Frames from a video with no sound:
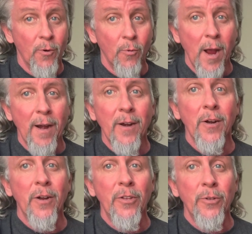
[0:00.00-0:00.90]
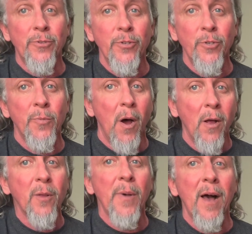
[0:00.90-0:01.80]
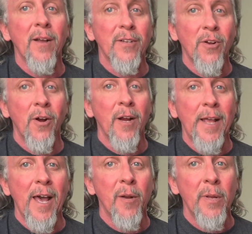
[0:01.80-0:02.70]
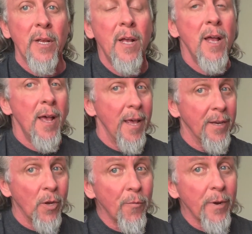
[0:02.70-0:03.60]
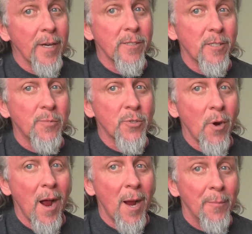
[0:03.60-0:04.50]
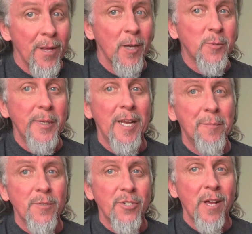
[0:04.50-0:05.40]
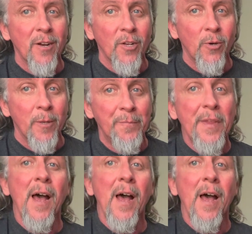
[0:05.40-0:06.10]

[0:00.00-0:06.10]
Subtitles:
right here at YouTube, All About Guitar Academy. And don't forget to subscribe. That helps me keep the channel going.